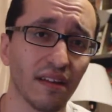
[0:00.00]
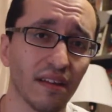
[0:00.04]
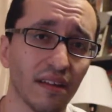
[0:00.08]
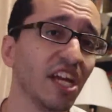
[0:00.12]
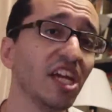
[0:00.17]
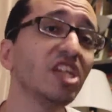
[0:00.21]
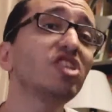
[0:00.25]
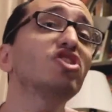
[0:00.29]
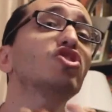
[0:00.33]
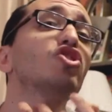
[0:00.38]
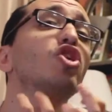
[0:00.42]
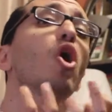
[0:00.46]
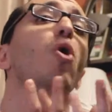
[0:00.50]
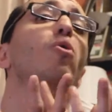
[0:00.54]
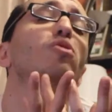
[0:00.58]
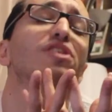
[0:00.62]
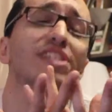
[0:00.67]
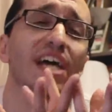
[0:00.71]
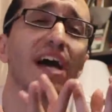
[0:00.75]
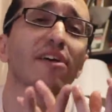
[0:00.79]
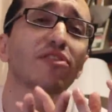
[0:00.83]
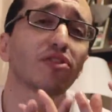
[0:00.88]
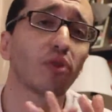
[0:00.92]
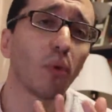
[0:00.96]
He chokes
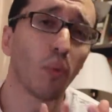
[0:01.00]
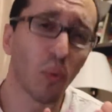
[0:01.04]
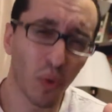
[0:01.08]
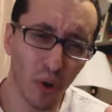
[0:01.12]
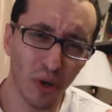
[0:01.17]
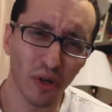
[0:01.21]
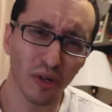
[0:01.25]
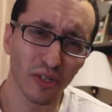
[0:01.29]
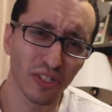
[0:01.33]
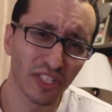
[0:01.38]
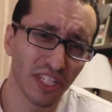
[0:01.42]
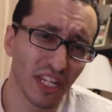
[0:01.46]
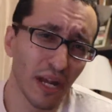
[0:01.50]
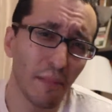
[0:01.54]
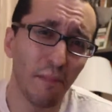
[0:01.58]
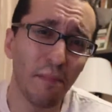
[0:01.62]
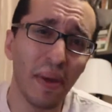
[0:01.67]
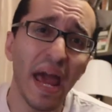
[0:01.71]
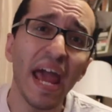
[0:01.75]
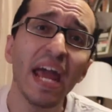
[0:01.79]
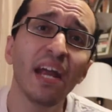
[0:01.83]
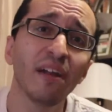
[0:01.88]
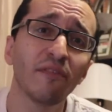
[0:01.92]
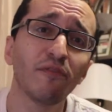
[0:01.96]
out the words in a
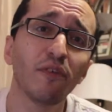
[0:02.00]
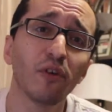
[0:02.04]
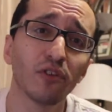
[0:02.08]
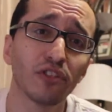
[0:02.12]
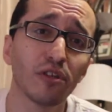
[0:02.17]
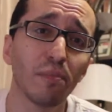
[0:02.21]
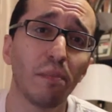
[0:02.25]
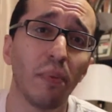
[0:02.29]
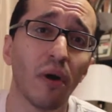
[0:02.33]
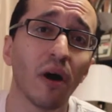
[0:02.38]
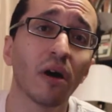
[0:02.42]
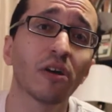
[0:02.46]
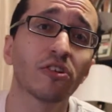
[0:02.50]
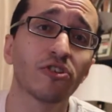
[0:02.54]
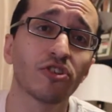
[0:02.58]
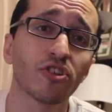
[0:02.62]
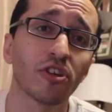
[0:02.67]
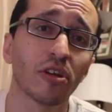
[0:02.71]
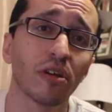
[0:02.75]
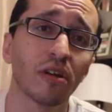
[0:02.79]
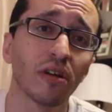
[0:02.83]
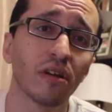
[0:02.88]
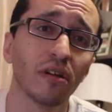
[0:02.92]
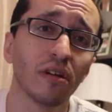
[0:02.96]
painful
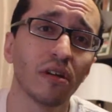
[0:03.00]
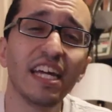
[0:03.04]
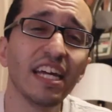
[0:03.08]
departure.